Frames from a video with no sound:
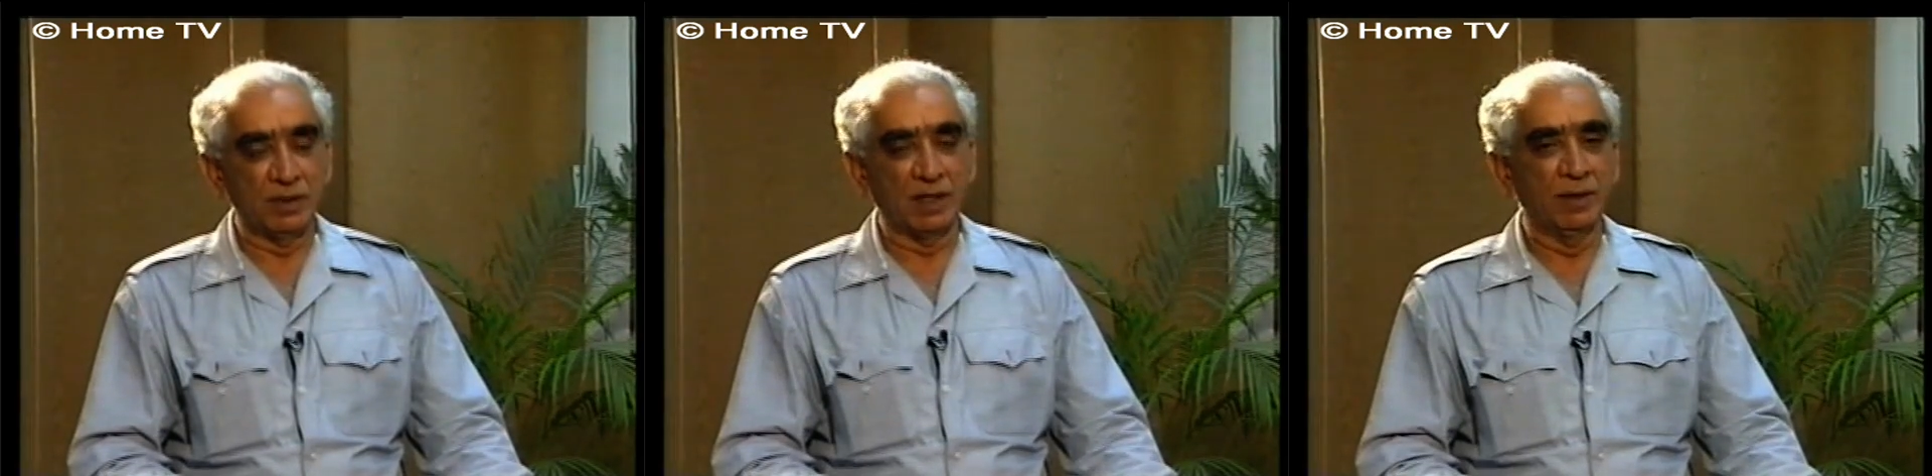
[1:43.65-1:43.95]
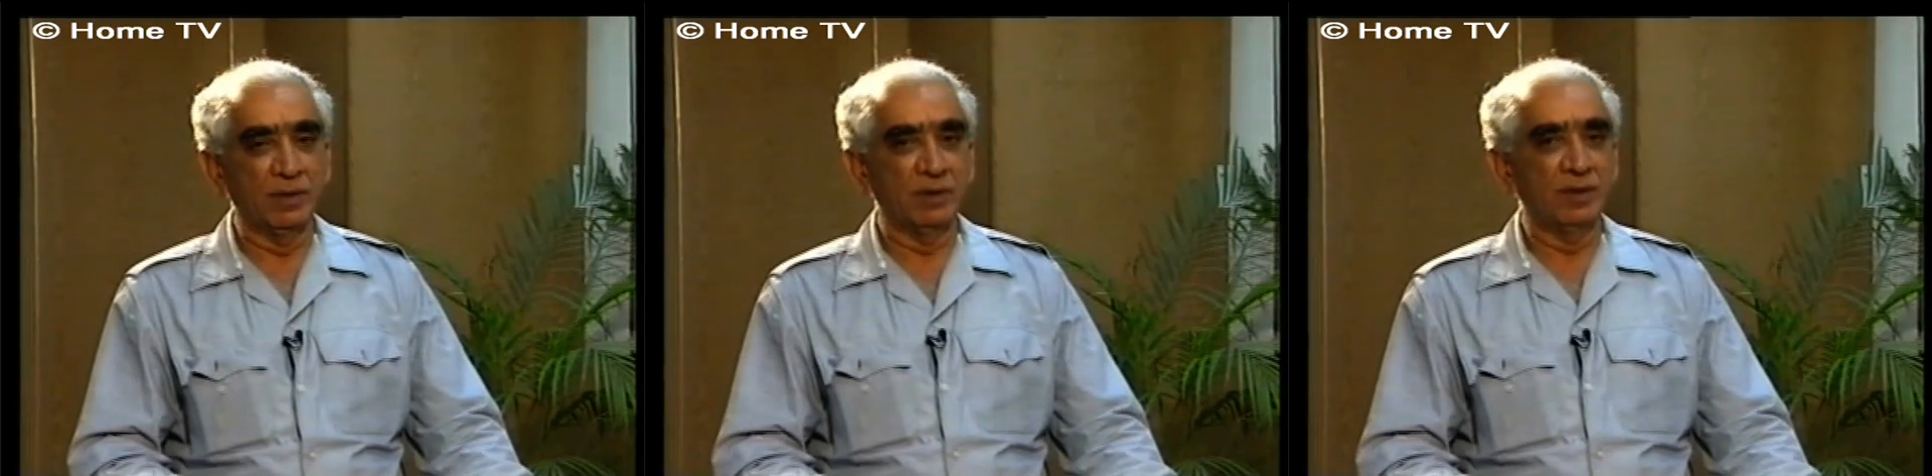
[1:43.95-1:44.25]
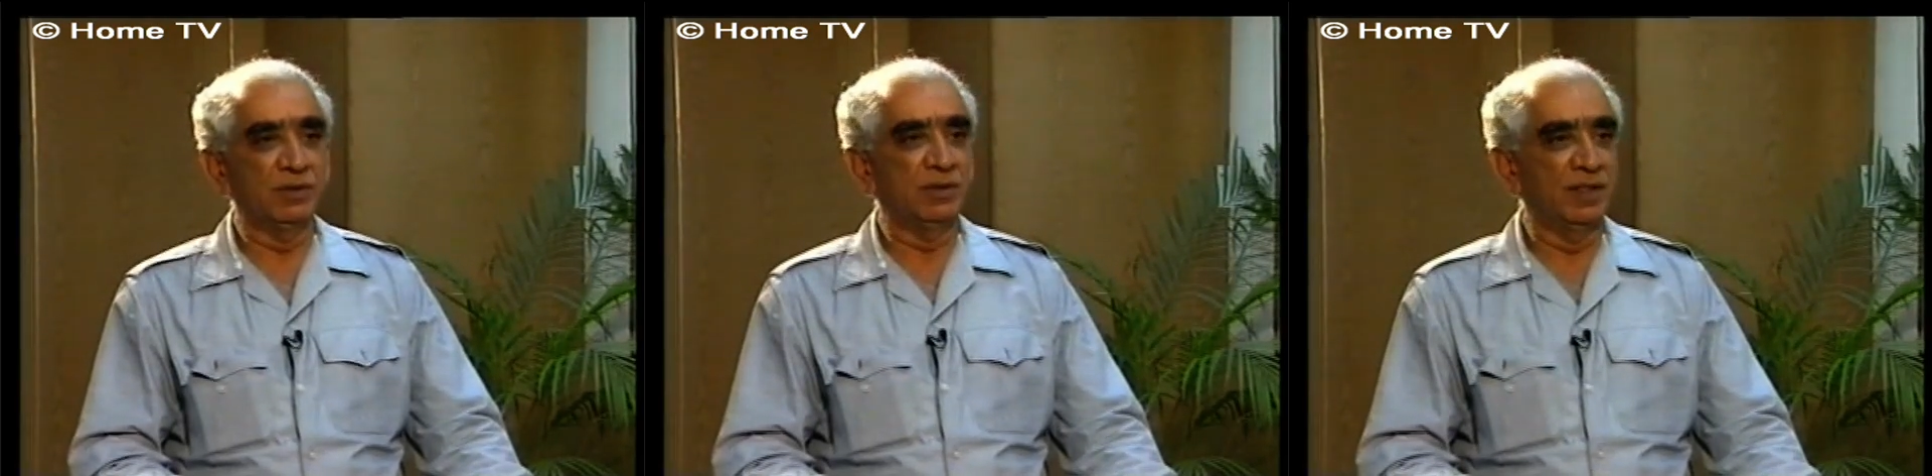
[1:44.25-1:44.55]
Dialogue
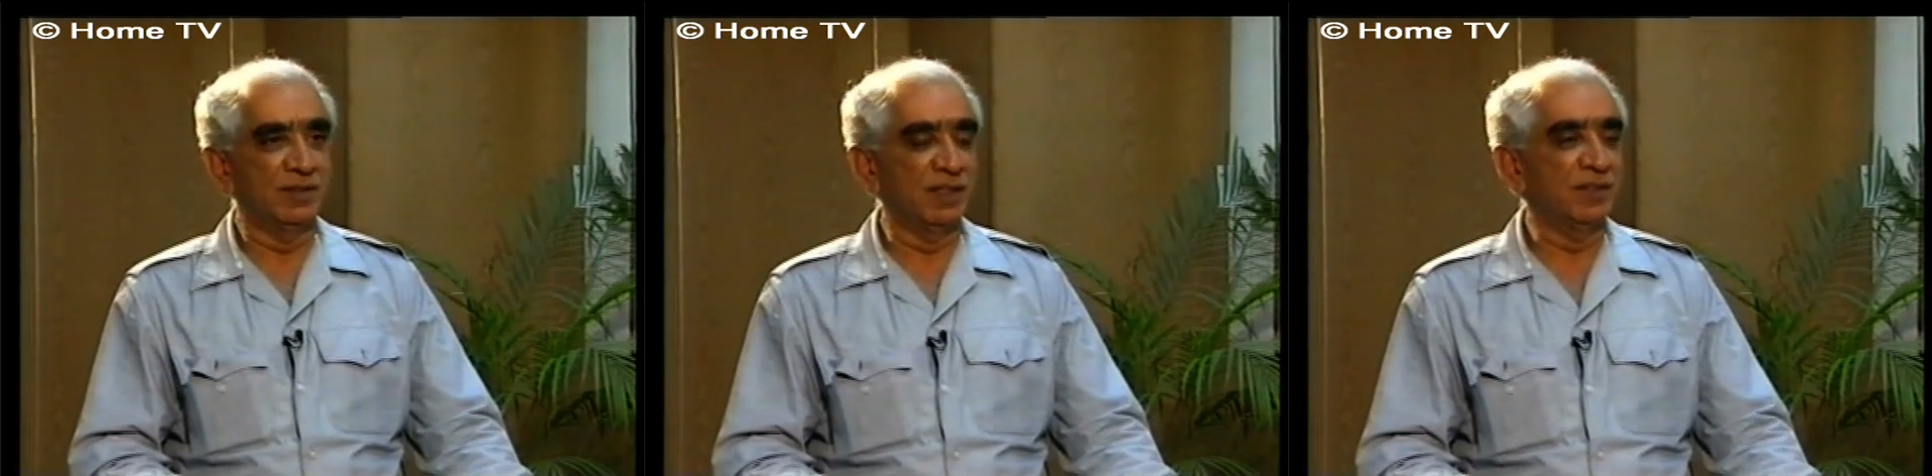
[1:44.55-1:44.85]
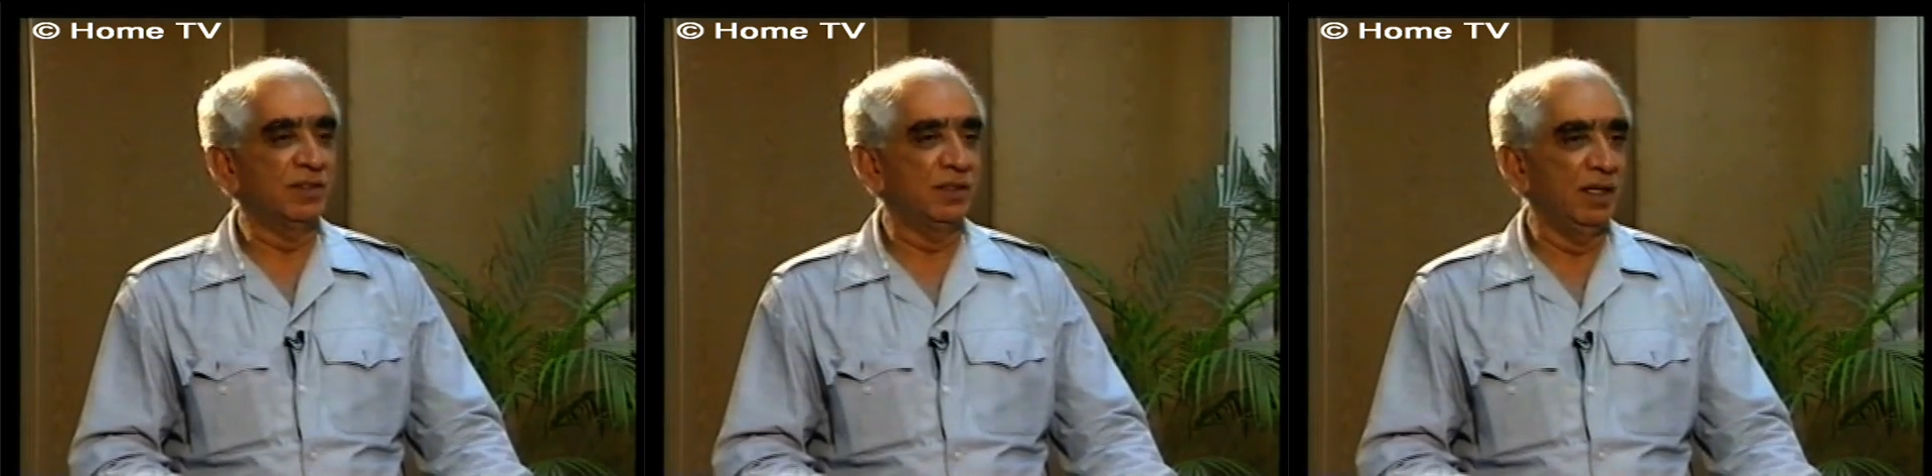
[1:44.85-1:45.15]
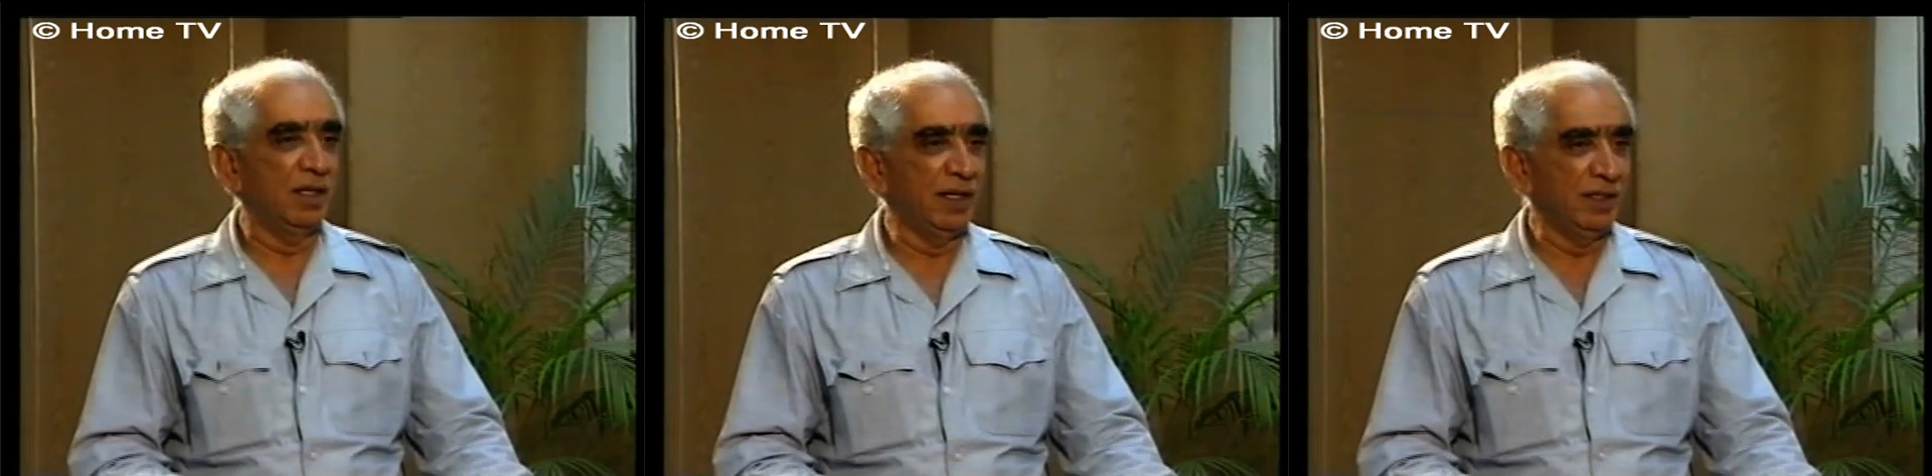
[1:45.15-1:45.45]
is a
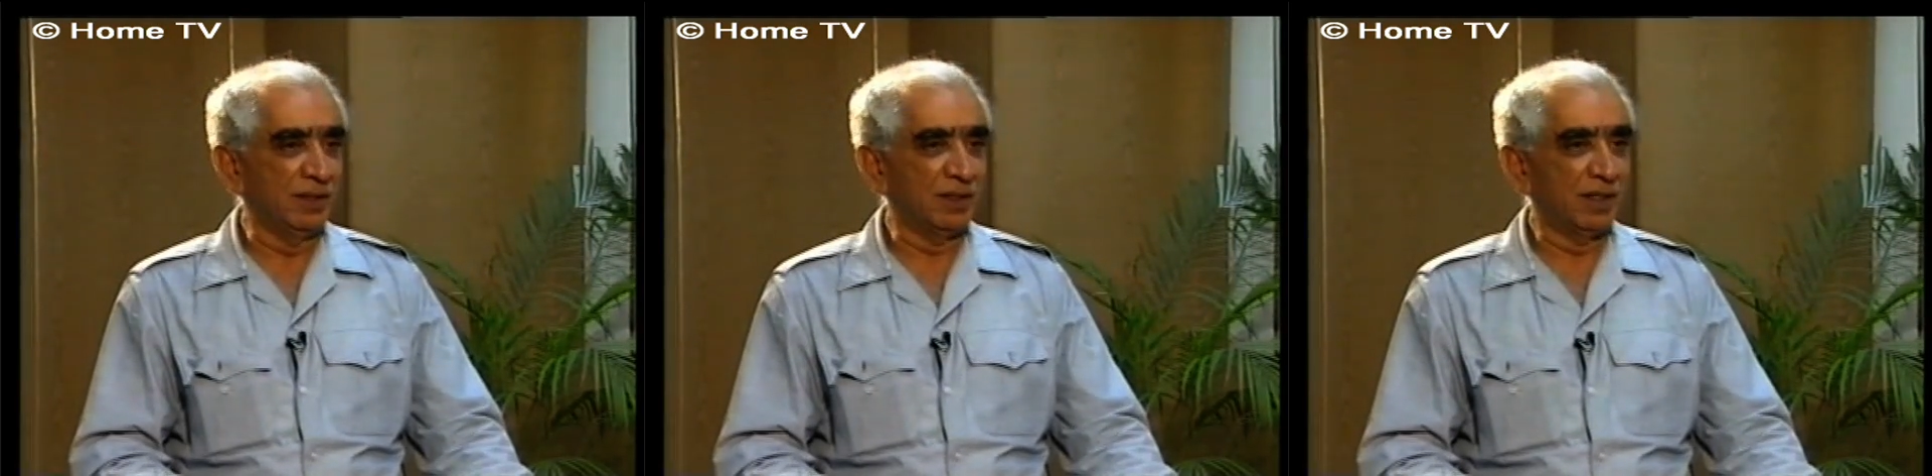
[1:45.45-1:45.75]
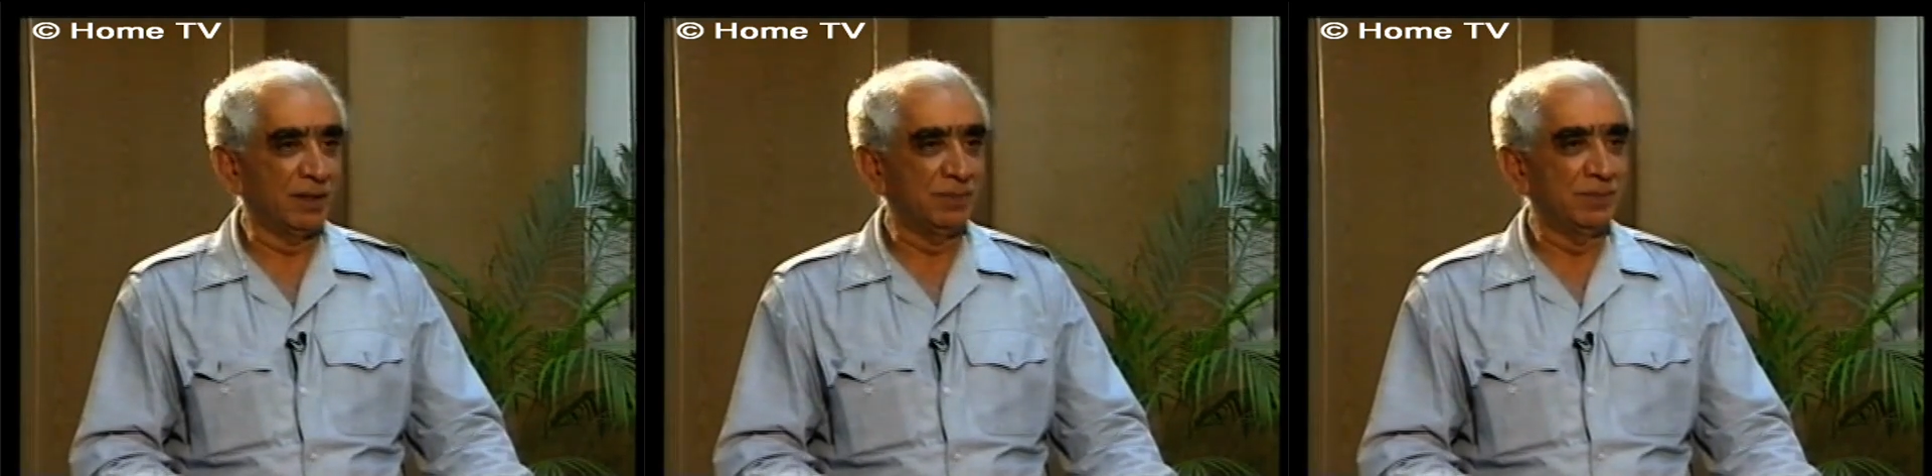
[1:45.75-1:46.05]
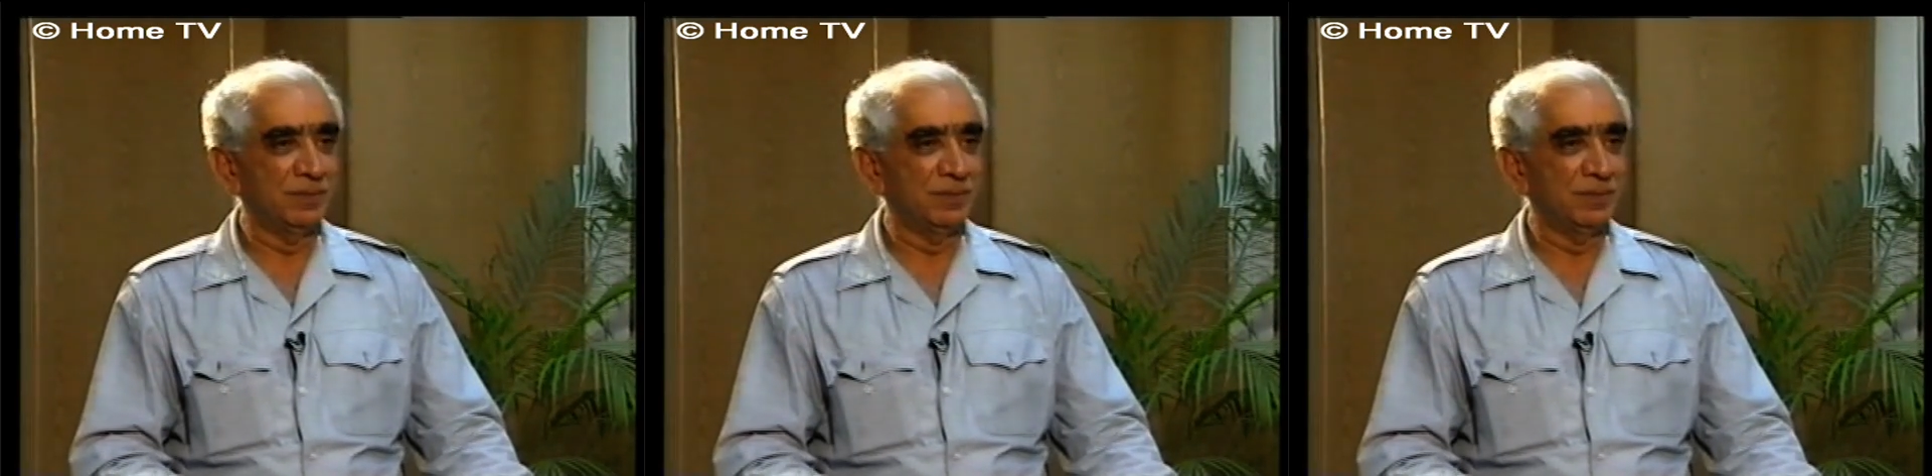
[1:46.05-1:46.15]
necessity anytime.